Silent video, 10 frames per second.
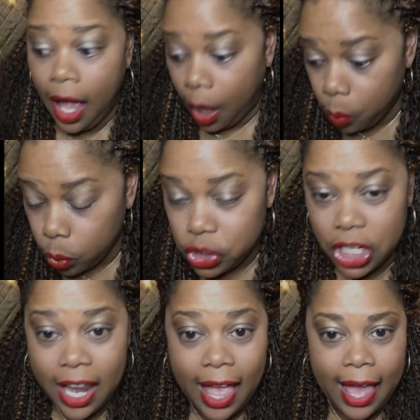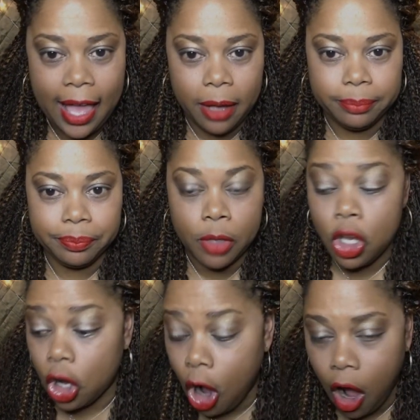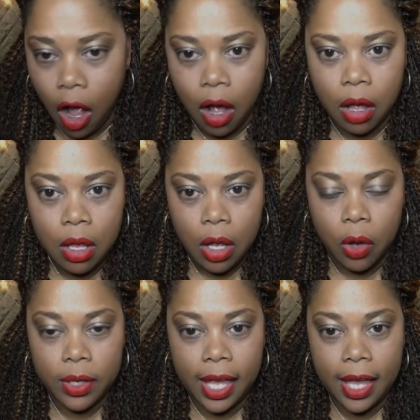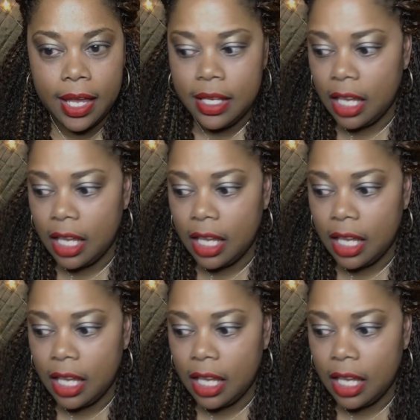I want your lab, your car, okay?